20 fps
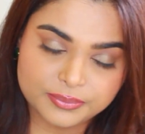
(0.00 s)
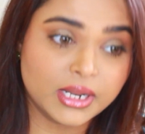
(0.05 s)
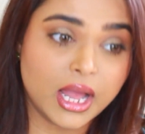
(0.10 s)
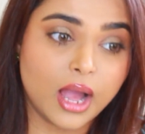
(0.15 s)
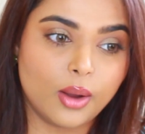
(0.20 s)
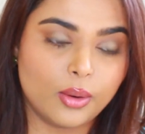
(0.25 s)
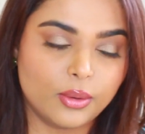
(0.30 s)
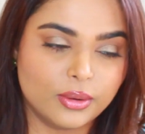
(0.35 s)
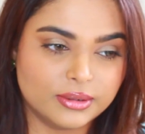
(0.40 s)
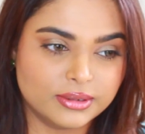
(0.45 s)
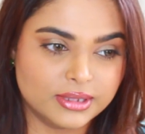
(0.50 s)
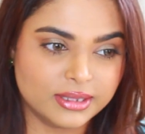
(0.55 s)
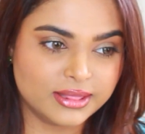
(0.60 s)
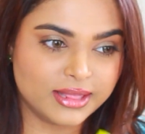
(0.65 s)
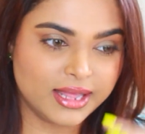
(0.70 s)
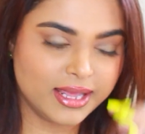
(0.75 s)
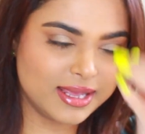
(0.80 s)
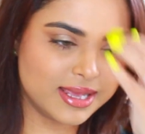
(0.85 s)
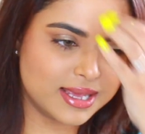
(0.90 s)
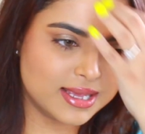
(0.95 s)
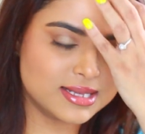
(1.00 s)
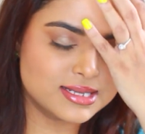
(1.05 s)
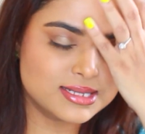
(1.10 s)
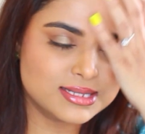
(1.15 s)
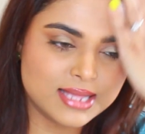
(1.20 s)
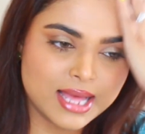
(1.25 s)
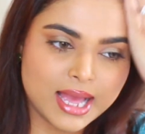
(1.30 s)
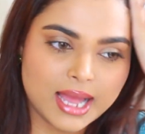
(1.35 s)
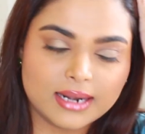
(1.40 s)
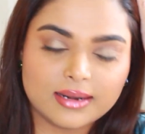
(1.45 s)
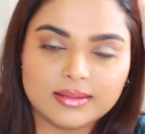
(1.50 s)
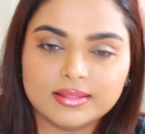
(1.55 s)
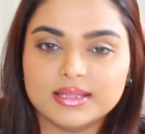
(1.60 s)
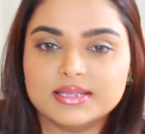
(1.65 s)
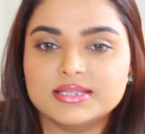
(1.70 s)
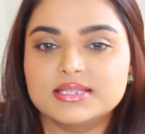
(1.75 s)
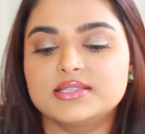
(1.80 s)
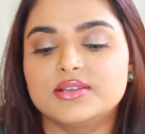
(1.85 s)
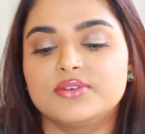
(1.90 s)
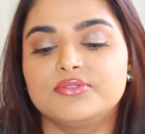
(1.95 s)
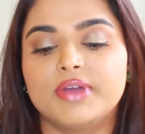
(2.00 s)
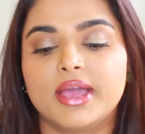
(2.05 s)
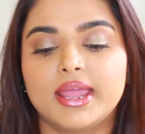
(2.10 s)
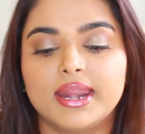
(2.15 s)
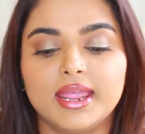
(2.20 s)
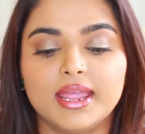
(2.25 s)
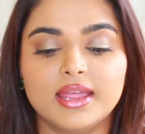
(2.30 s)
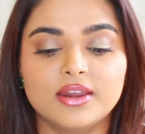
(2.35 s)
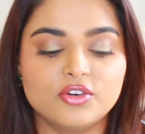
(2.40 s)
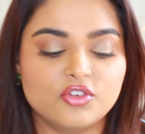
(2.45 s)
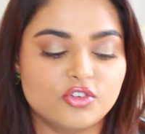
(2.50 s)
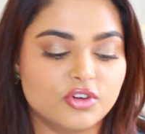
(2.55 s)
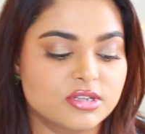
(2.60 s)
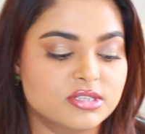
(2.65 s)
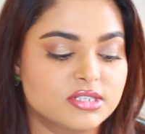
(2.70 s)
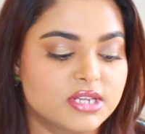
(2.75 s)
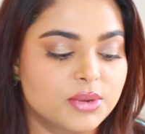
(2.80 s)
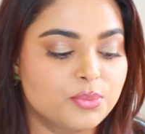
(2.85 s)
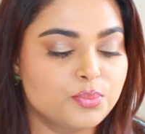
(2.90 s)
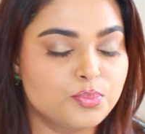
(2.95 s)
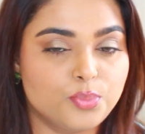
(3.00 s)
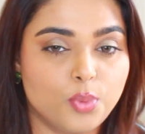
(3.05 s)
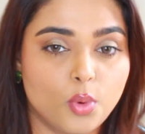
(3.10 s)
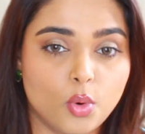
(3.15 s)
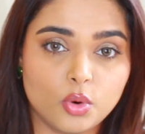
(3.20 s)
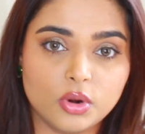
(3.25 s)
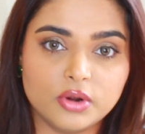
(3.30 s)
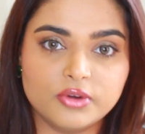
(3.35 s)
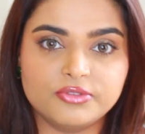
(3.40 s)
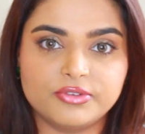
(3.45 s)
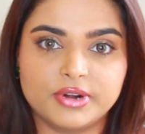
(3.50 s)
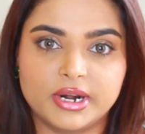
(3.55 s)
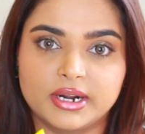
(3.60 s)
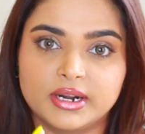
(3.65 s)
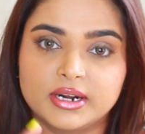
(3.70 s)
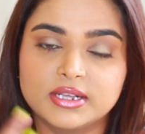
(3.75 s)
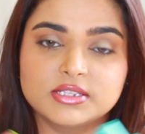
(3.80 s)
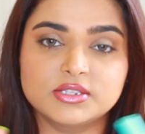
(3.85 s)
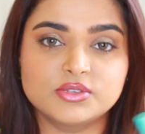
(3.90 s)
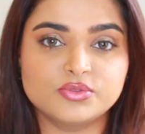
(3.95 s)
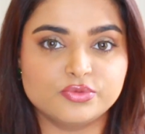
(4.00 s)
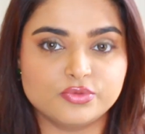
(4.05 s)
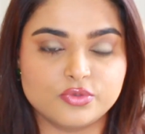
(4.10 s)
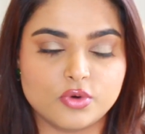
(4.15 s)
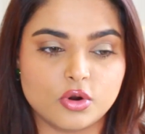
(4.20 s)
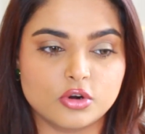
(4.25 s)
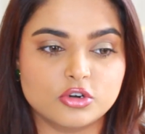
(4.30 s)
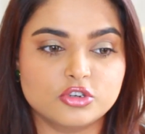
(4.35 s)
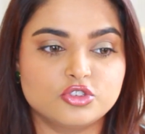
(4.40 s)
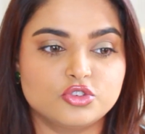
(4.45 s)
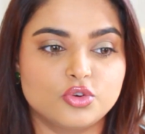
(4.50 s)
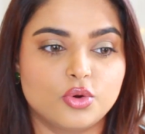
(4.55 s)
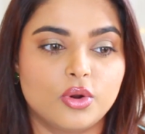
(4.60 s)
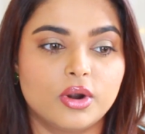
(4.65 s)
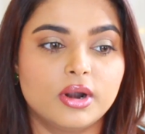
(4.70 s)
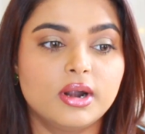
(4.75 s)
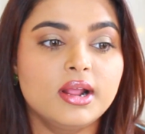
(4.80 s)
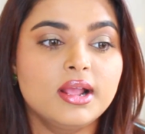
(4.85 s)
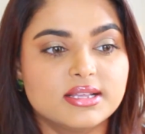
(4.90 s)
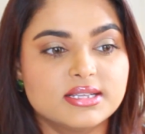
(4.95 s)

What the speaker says: Now, the thing is that this is a very interesting, bold fragrance for sure.